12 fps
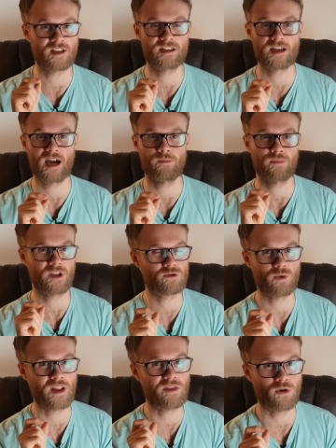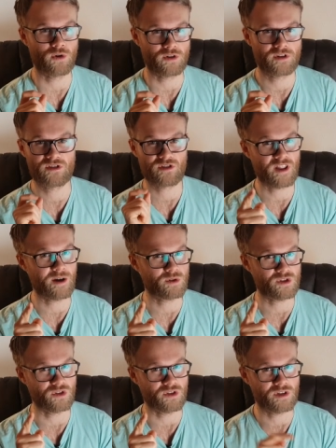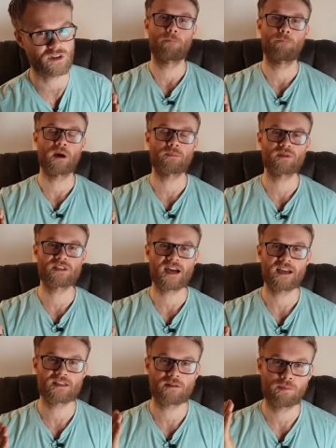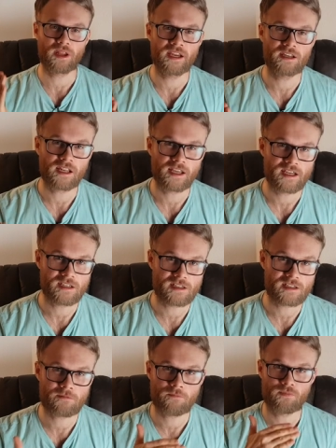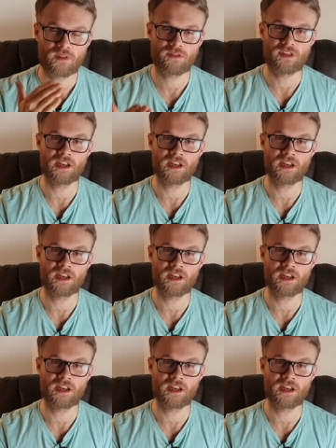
in time, the 23rd, so that was good. But besides the plane delays, the